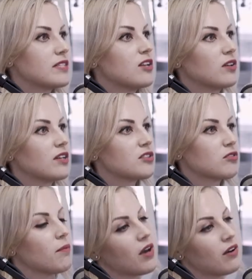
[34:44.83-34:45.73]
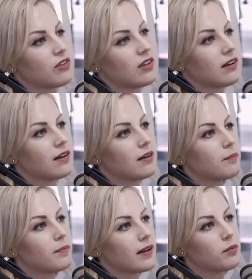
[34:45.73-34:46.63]
on Instagram you have to get a
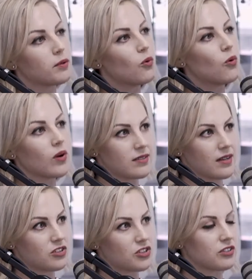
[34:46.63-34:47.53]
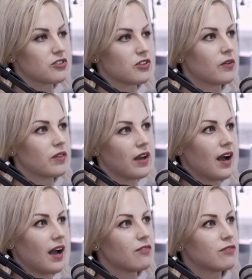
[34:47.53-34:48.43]
little bit more attention. So there
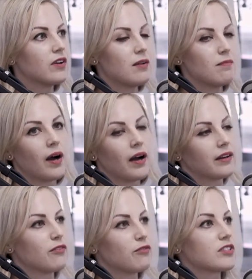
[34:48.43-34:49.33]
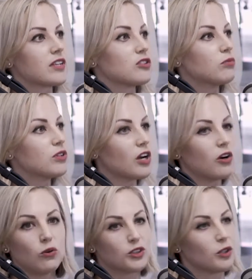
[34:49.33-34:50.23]
I have my different schedule, which I
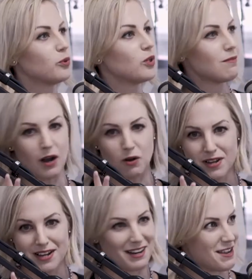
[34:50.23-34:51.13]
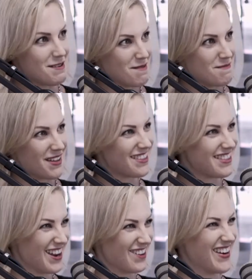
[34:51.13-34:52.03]
also put in my weekly, my
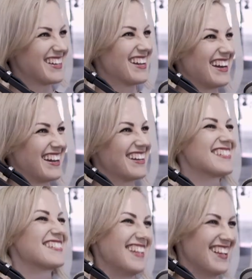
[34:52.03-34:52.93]
monthly, and my daily list. Yeah.